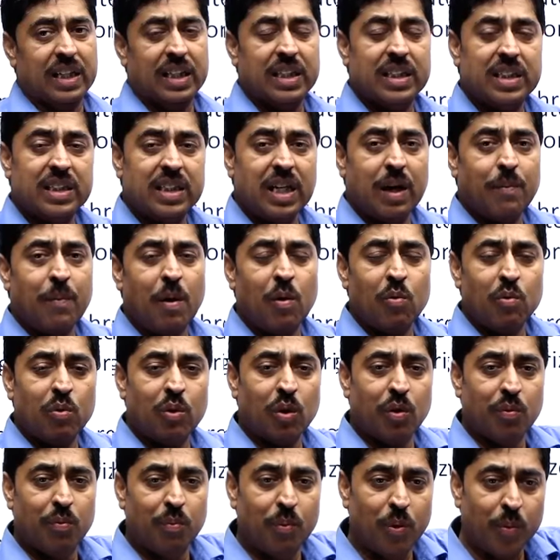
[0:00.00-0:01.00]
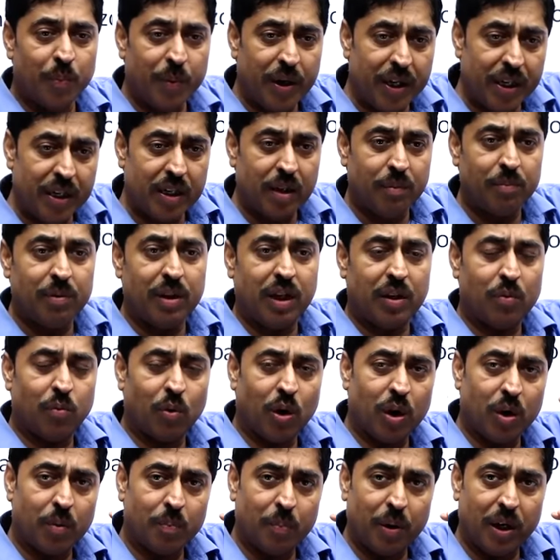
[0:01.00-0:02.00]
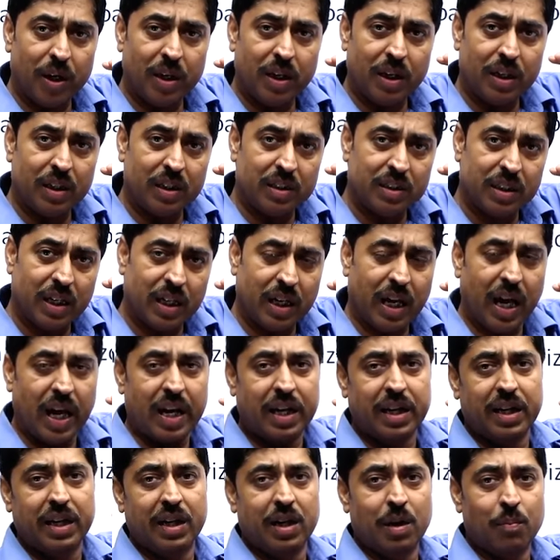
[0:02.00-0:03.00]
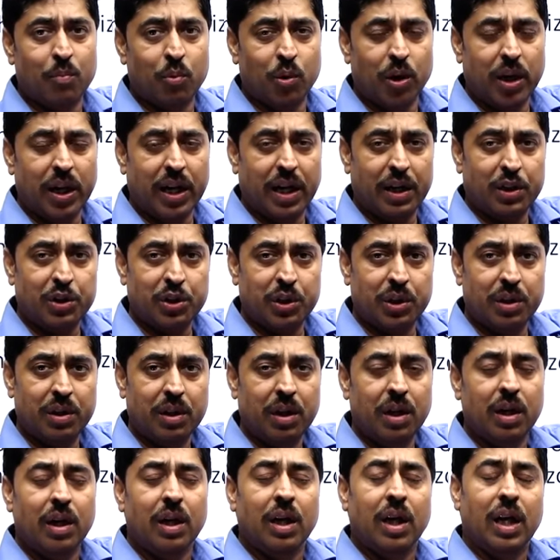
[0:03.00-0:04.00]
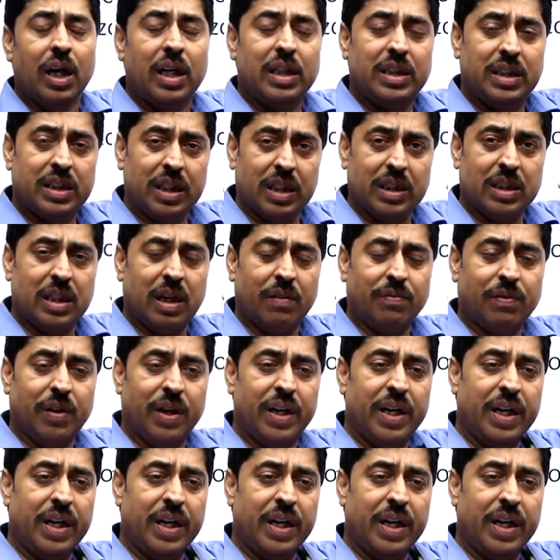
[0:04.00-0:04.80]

This is the amount of momentum that water particles are carrying in upward direction, and just after